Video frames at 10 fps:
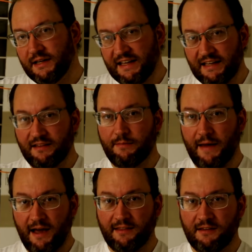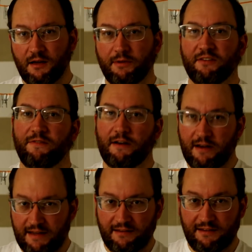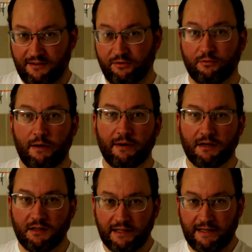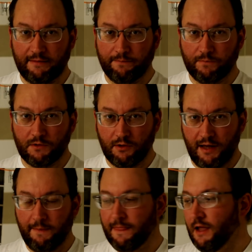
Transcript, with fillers: in the bathtub, it's very easy to scrub it clean, okay?